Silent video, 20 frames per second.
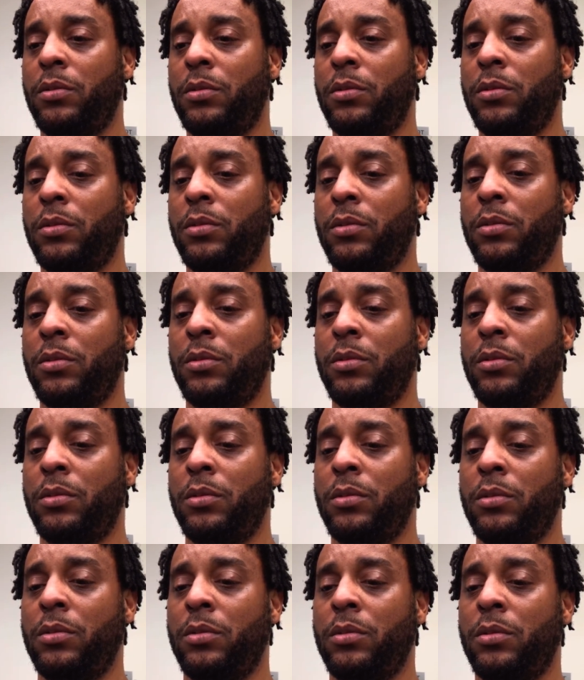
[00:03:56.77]

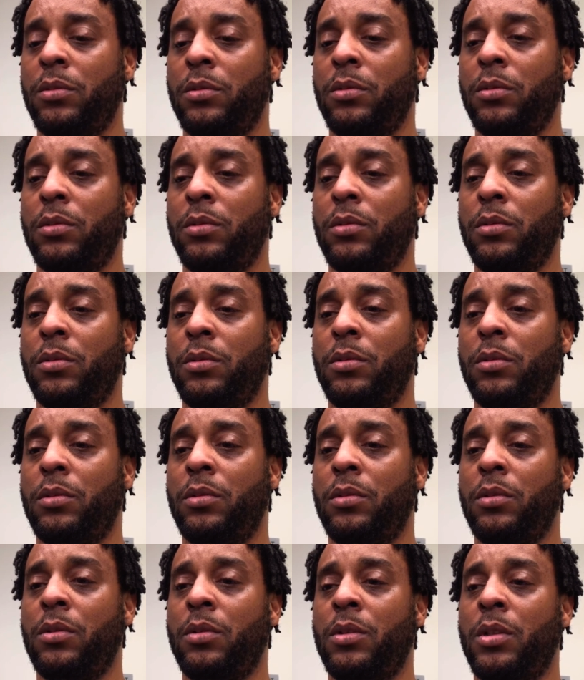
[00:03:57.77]

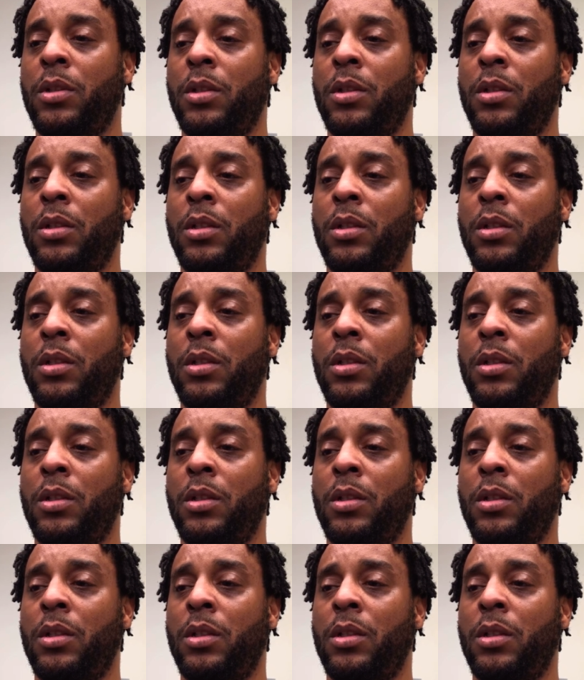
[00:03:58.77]
(no one is talking)